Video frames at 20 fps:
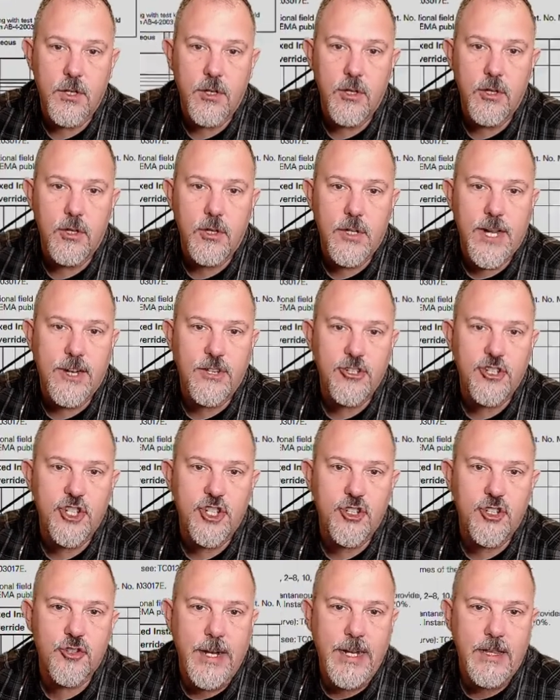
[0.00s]
Look how
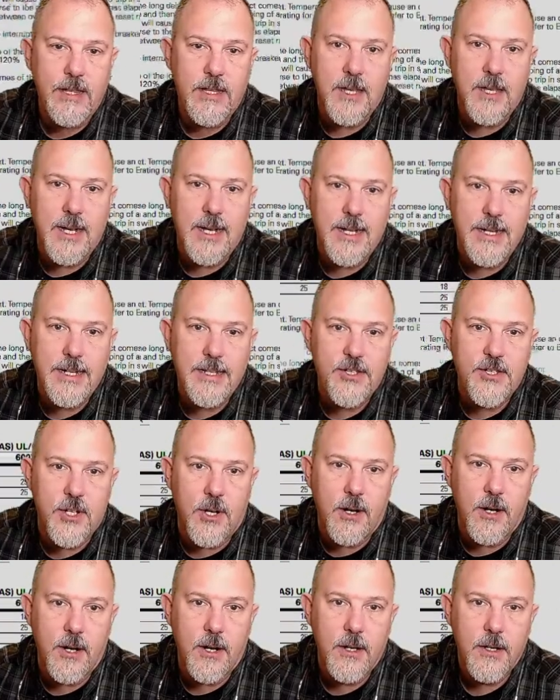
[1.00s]
straight the lines
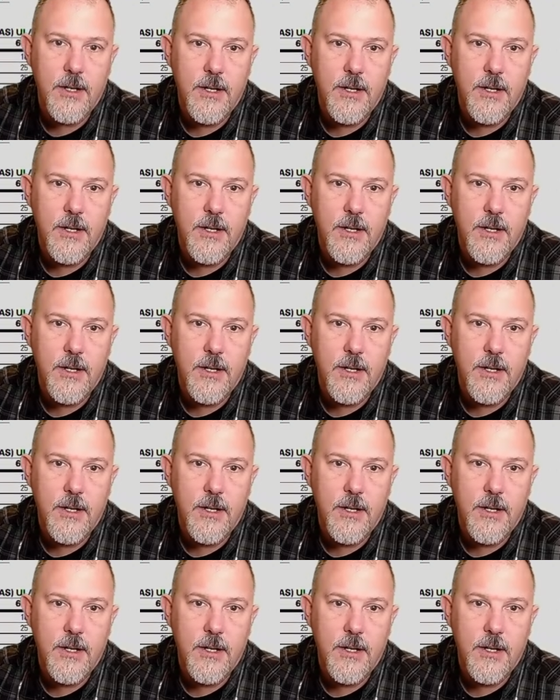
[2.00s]
are.